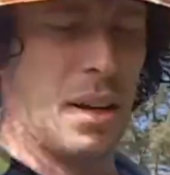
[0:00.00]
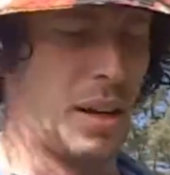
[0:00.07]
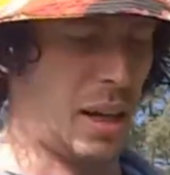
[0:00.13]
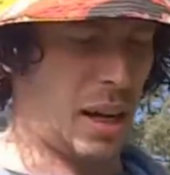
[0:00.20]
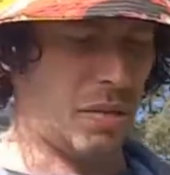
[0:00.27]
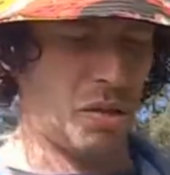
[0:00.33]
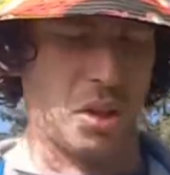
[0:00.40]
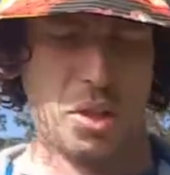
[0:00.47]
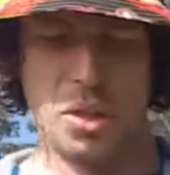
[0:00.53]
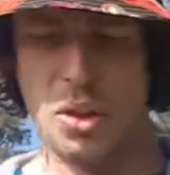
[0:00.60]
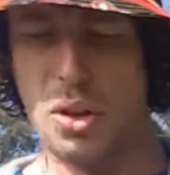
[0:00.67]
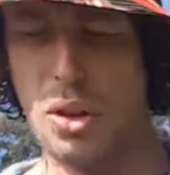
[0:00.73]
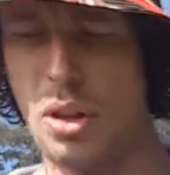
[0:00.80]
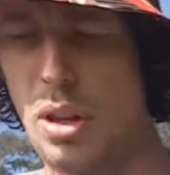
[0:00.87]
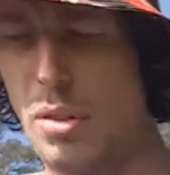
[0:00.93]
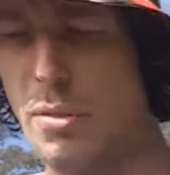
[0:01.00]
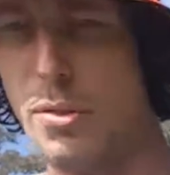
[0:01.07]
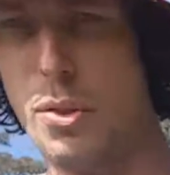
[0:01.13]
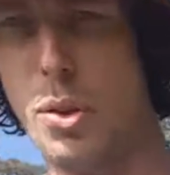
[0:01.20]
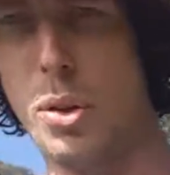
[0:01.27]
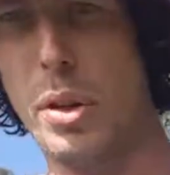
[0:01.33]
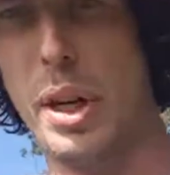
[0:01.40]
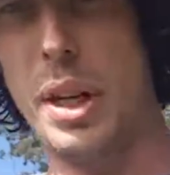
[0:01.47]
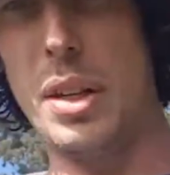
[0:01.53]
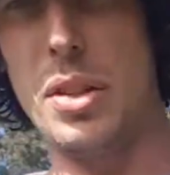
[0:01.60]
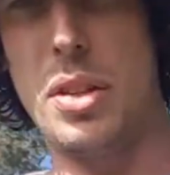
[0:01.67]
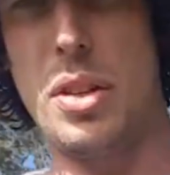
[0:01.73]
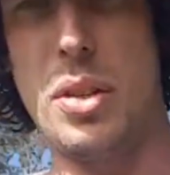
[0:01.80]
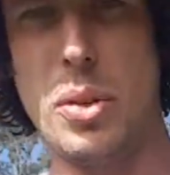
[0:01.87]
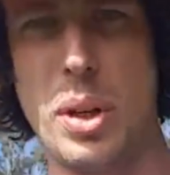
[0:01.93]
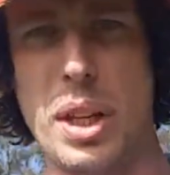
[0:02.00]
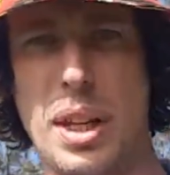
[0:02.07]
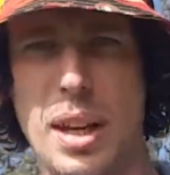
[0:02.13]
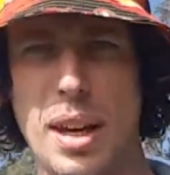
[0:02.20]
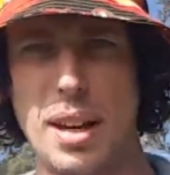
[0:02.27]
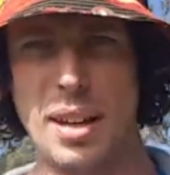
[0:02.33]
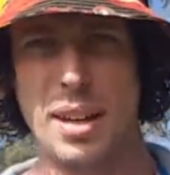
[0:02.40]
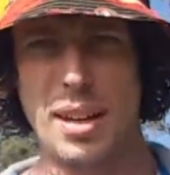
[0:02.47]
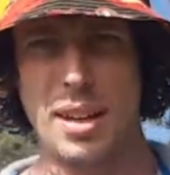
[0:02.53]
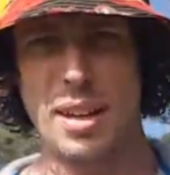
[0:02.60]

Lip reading: I have a 34-inch doinker